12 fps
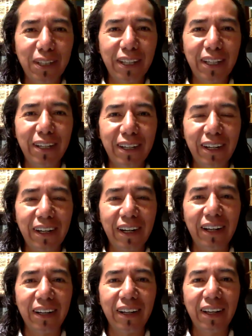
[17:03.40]
taking care
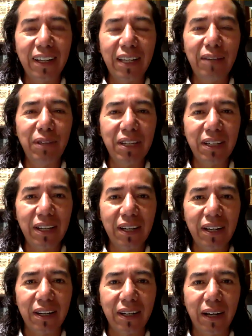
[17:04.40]
and giving
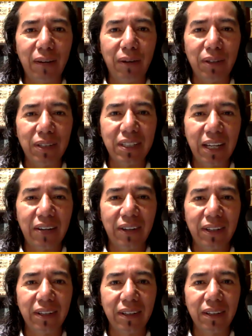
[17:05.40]
care about the
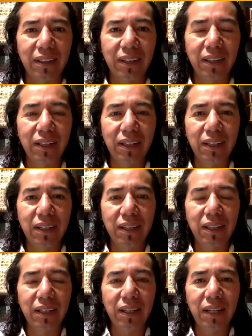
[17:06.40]
sacred
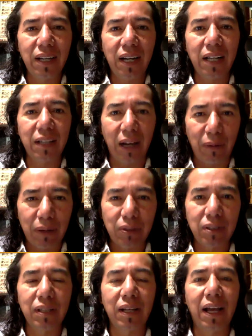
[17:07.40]
and
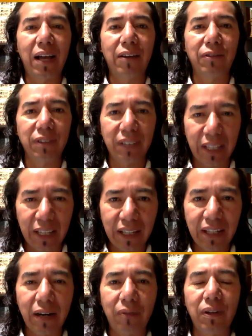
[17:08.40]
about life, taking
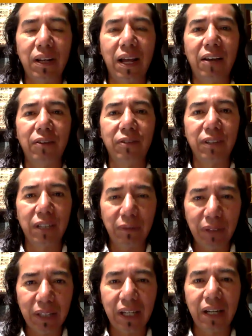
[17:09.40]
care of life,
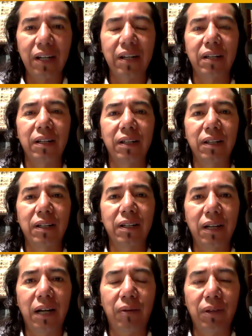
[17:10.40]
giving care
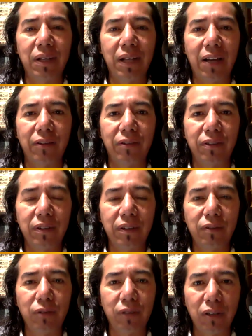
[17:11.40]
about life,
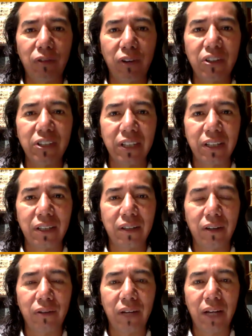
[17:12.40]
for the flourishing
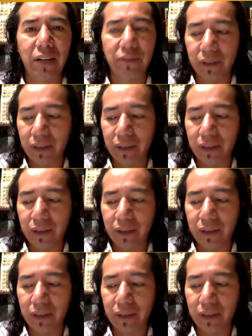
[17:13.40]
of life.